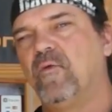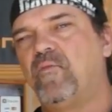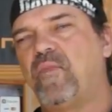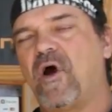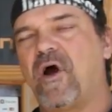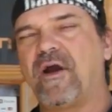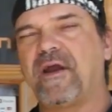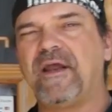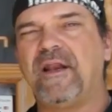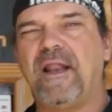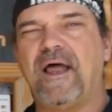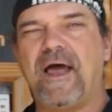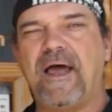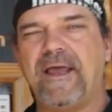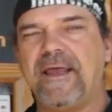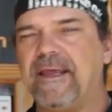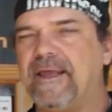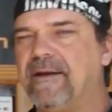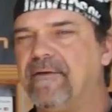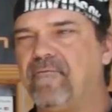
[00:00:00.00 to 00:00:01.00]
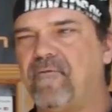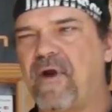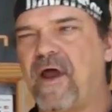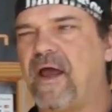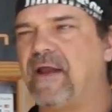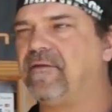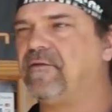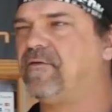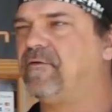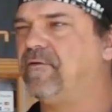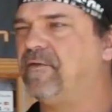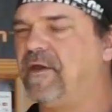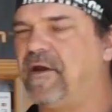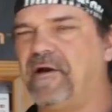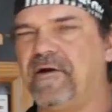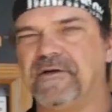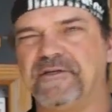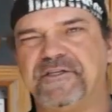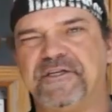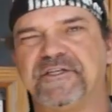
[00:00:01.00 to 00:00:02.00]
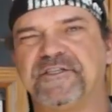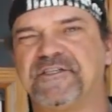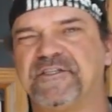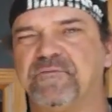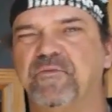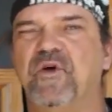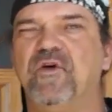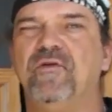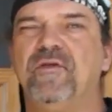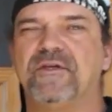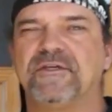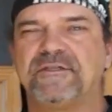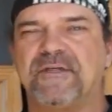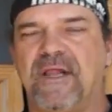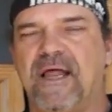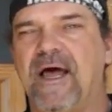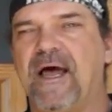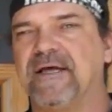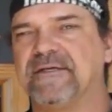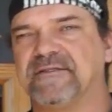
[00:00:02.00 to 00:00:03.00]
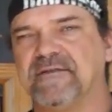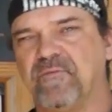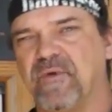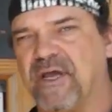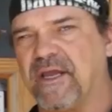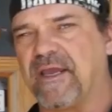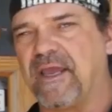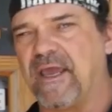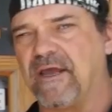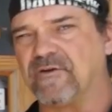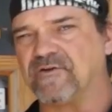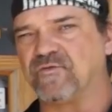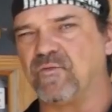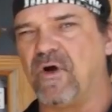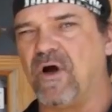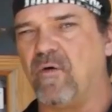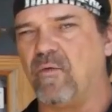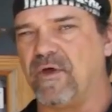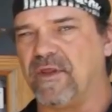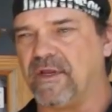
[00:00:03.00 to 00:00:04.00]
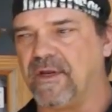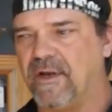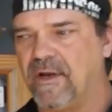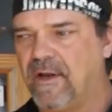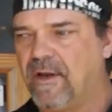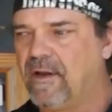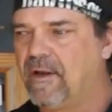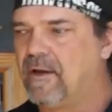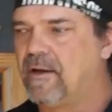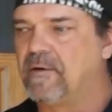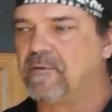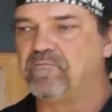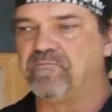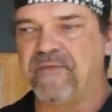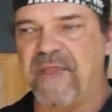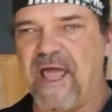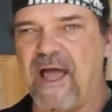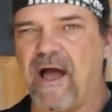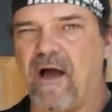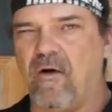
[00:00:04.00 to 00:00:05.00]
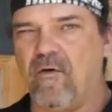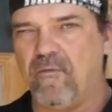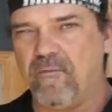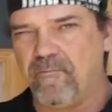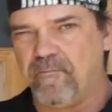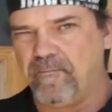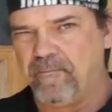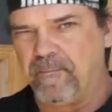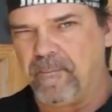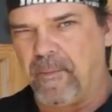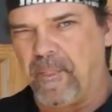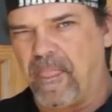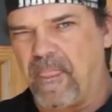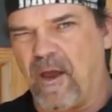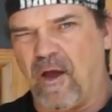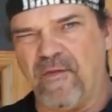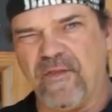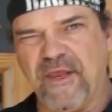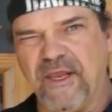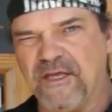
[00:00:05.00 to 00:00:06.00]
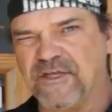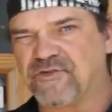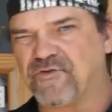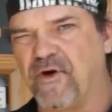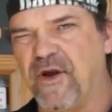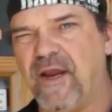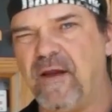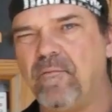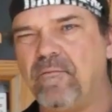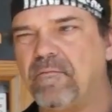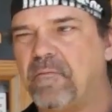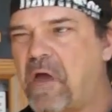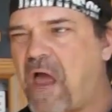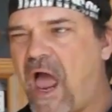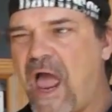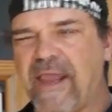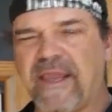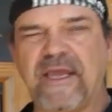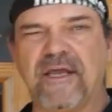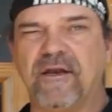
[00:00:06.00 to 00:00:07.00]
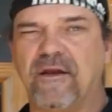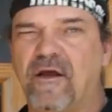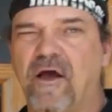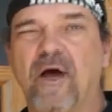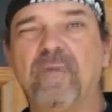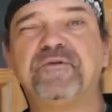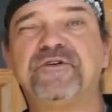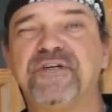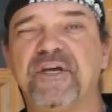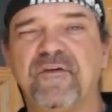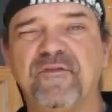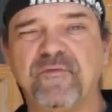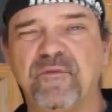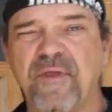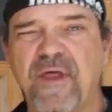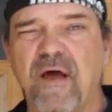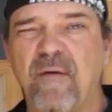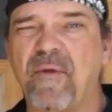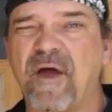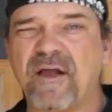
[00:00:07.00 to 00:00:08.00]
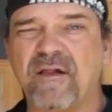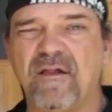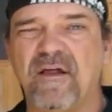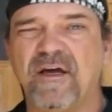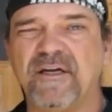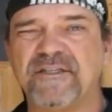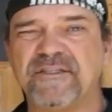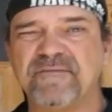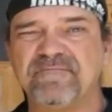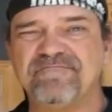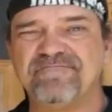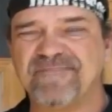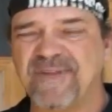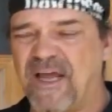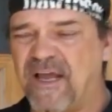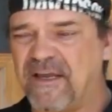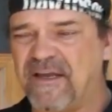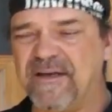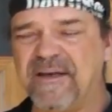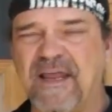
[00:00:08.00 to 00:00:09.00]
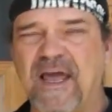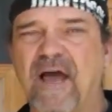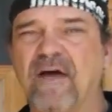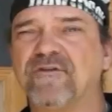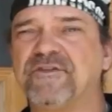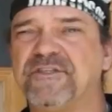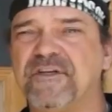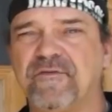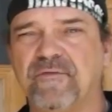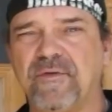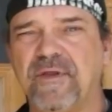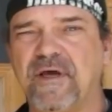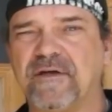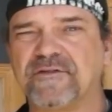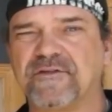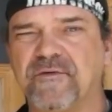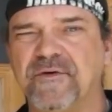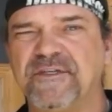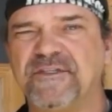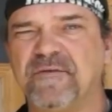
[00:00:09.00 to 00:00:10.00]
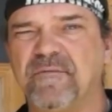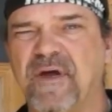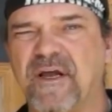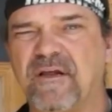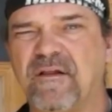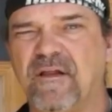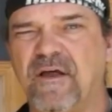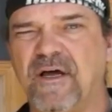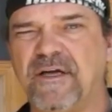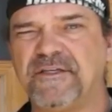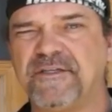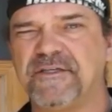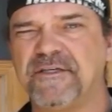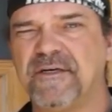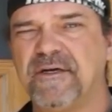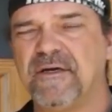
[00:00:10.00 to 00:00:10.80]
parking lot, and riding through there is just smooth as glass. The bike handles well with it. Now, on the extreme, I can upshift without my clutch. I can downshift without squeezing my clutch.